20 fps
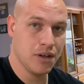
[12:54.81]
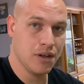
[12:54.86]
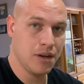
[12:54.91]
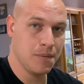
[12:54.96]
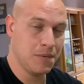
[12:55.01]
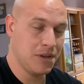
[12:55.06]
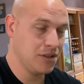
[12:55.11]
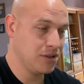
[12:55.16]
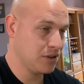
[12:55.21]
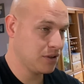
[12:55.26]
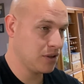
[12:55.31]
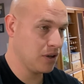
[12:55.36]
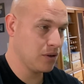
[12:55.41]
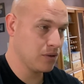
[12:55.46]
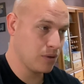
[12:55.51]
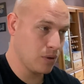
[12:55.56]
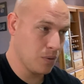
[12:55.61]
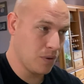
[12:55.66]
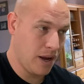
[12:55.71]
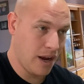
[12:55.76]
That means you start
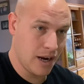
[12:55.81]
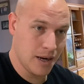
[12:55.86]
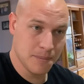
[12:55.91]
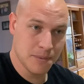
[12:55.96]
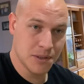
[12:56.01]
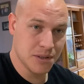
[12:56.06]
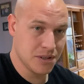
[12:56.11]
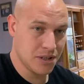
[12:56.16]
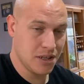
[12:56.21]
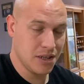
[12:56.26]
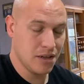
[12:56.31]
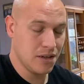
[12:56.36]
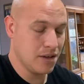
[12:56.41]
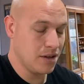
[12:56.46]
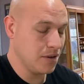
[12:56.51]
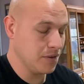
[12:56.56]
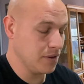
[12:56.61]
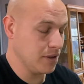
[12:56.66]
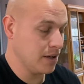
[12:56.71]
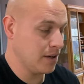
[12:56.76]
throwing hammers in it and
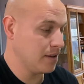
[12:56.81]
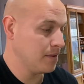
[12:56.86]
all